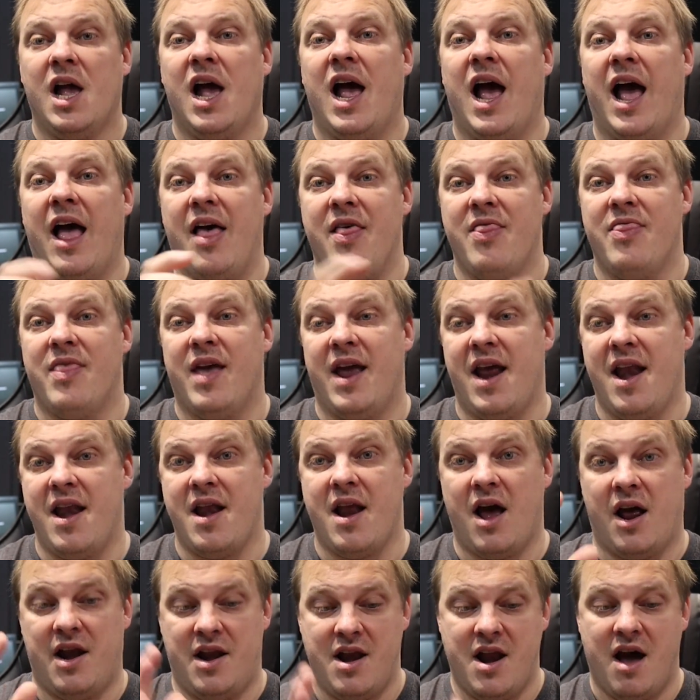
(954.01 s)
and then
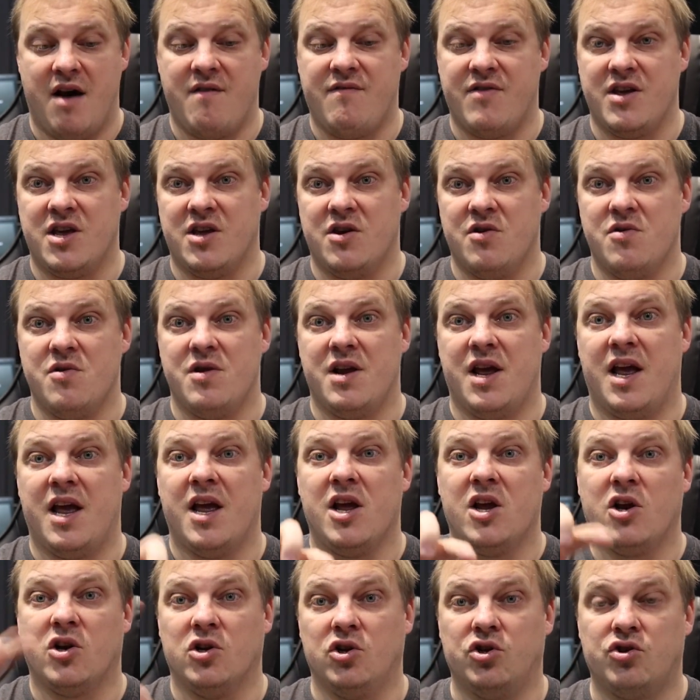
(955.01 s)
another unit
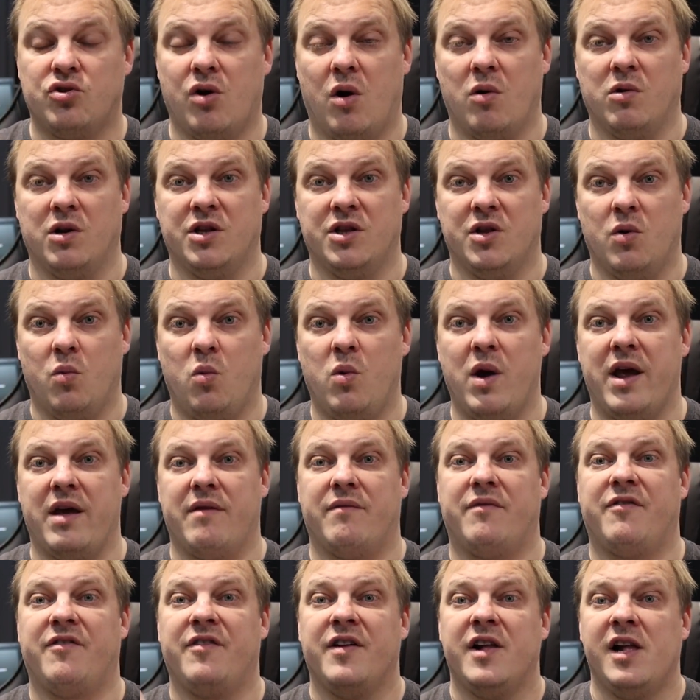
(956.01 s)
controlling the
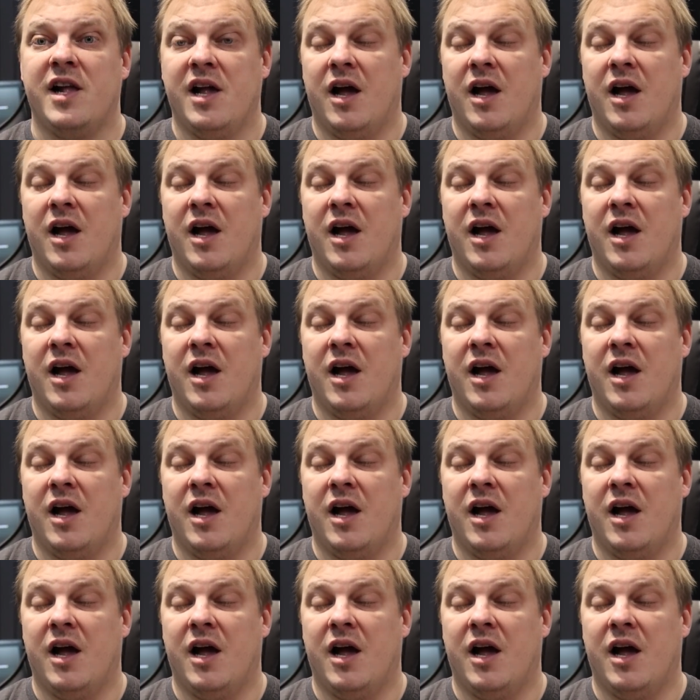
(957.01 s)
width,